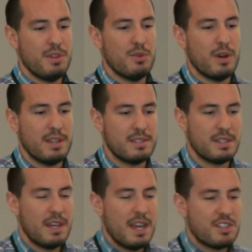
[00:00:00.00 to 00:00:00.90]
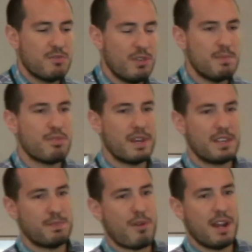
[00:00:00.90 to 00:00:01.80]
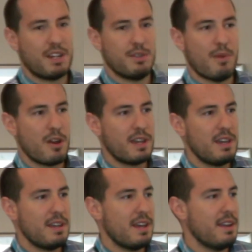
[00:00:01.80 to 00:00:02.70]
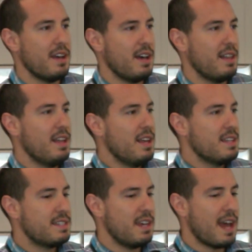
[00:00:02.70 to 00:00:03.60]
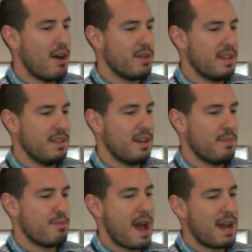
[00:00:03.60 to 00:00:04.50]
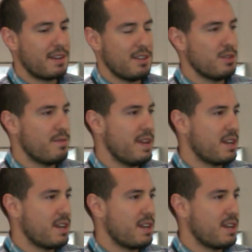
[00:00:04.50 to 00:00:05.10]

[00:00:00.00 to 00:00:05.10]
new ones. So really bring this product to market and see it out in the practice over the